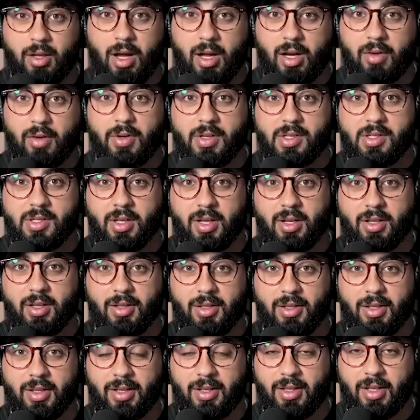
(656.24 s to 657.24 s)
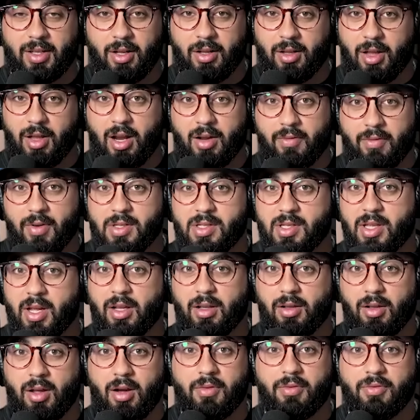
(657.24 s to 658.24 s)
lot of us
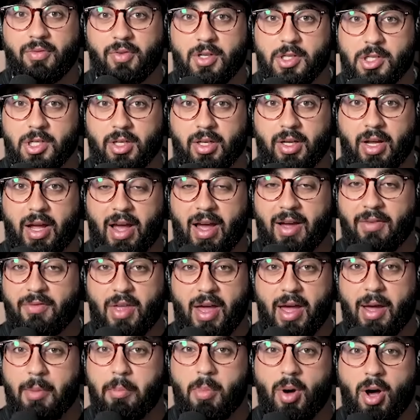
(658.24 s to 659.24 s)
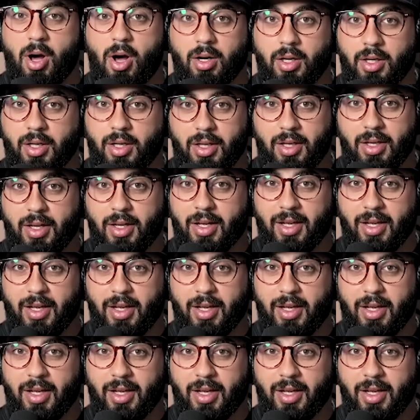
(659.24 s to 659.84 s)
that love fishing have that bug.